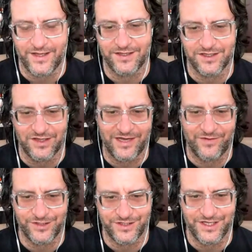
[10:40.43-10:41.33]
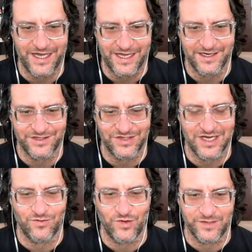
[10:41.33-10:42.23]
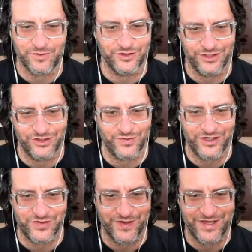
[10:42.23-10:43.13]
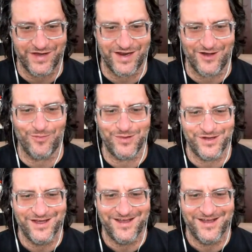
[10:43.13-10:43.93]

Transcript: I like the language at the end. It's not a winnable situation without help.